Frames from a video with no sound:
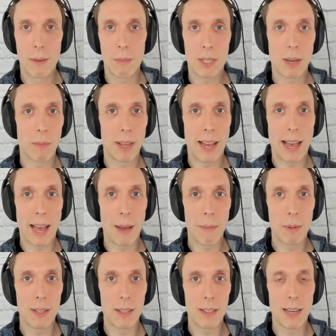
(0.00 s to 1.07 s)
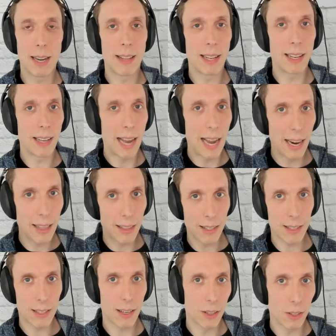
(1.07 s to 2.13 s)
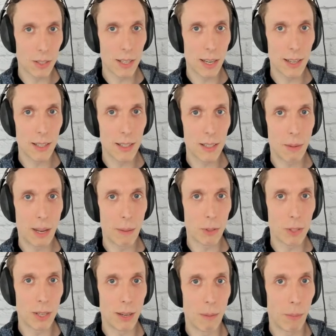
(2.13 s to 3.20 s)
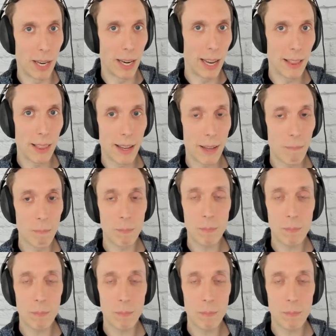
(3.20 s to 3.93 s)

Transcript: but something happens and they lack the skill set to be able to mitigate that?